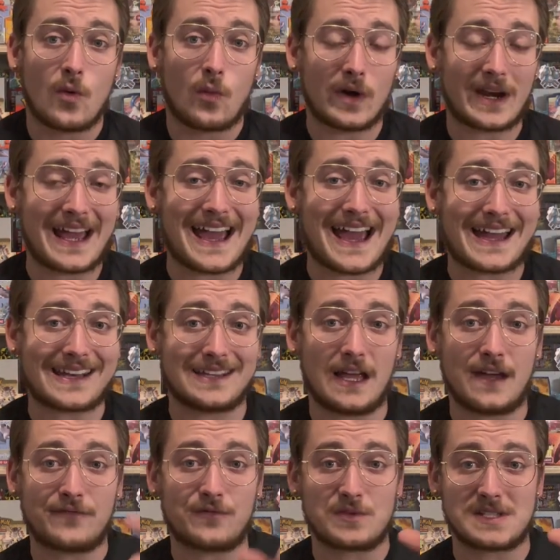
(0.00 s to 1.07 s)
what I had
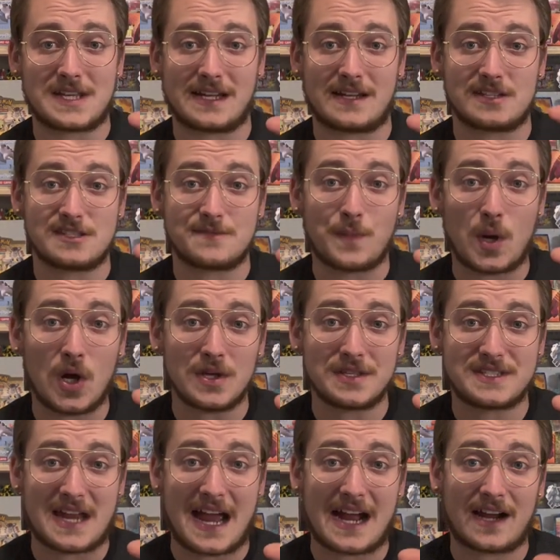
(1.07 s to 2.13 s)
left was like a small
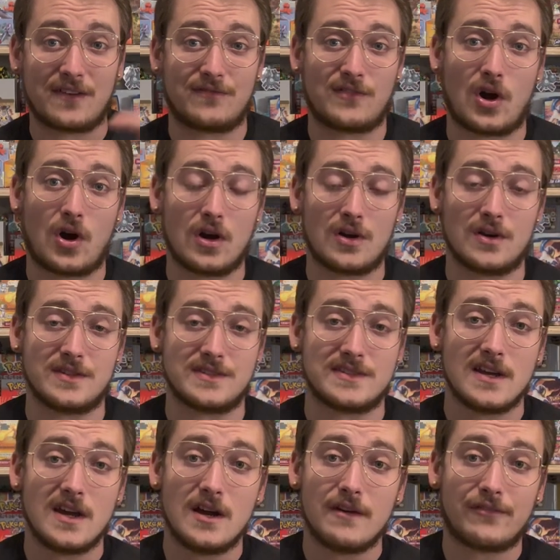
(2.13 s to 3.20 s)
stack of cards
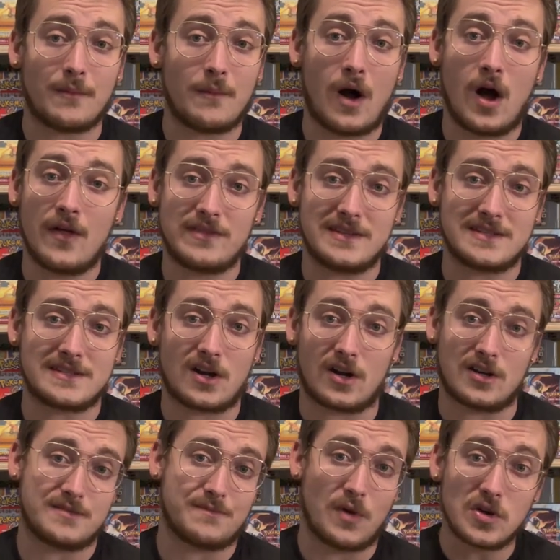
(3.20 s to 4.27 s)
from all these
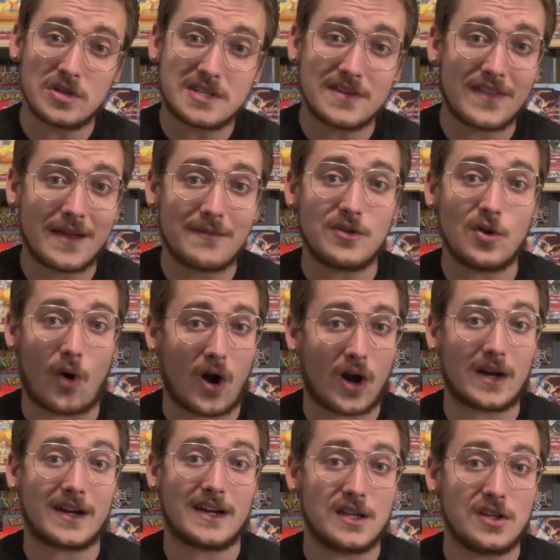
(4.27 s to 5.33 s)
cards. Most of them you are
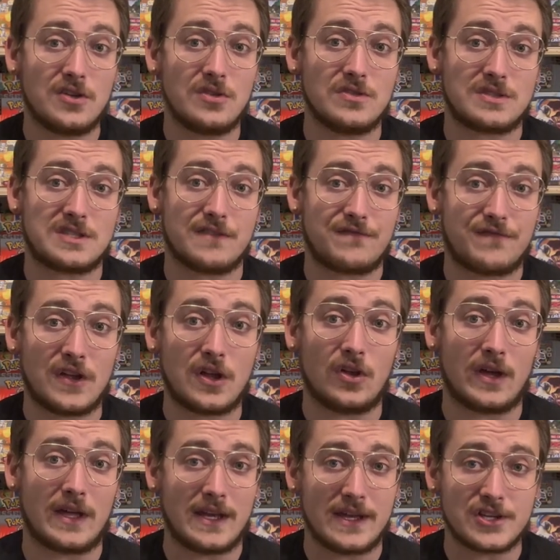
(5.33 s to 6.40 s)
going to use to fill
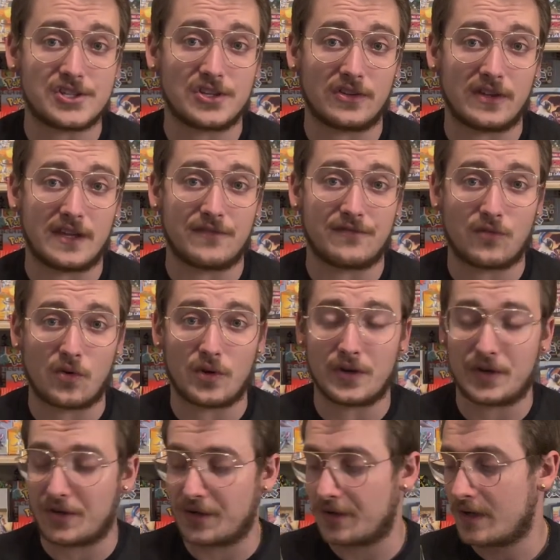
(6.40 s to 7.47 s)
initially for
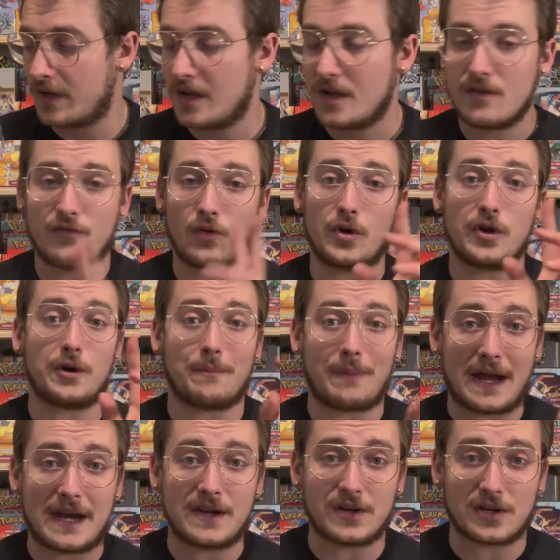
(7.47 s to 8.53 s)
your... for your
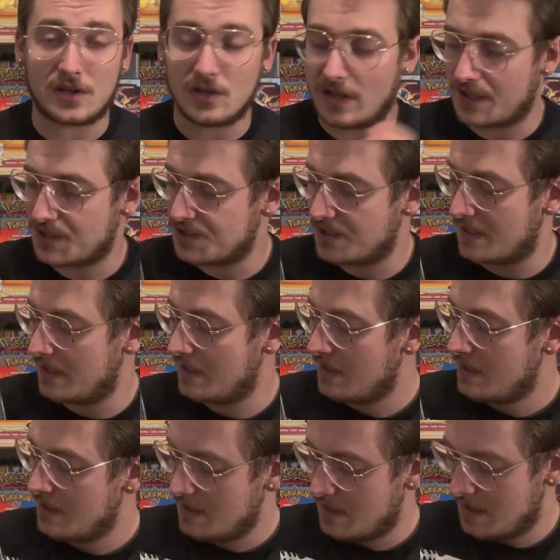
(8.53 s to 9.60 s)
binder collection.
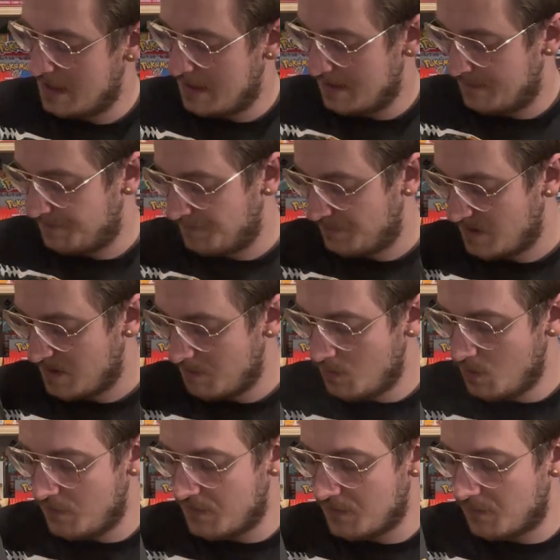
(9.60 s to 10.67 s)
Um,
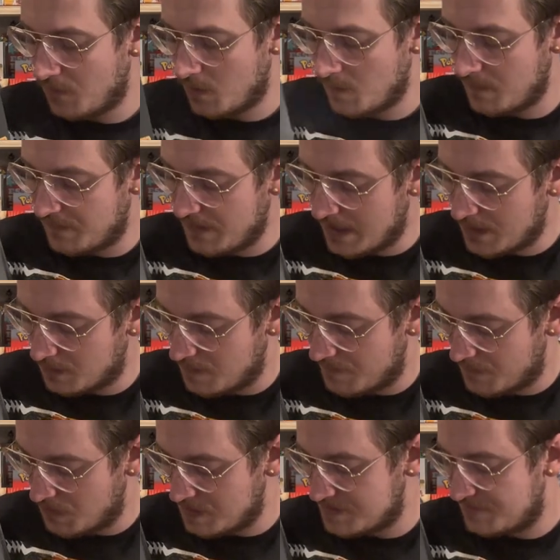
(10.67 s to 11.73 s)
moving forward, we've got a
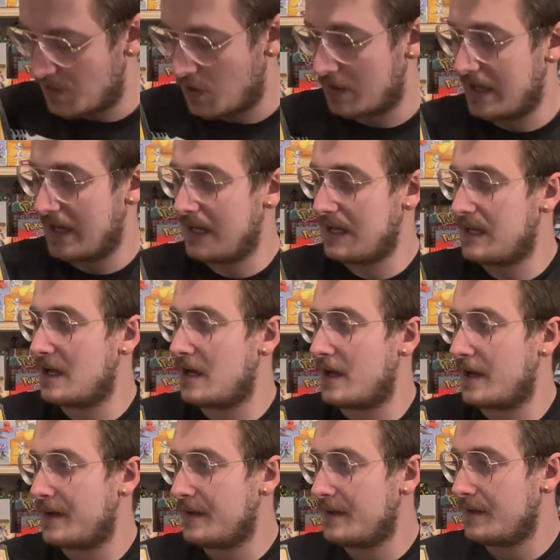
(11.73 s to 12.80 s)
reverse
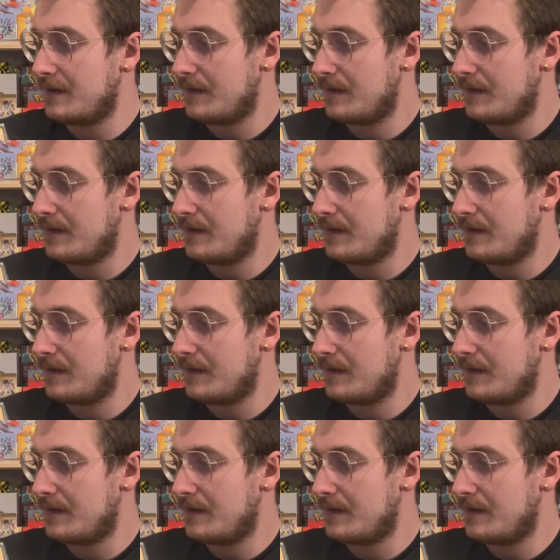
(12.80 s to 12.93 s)
Volcanion.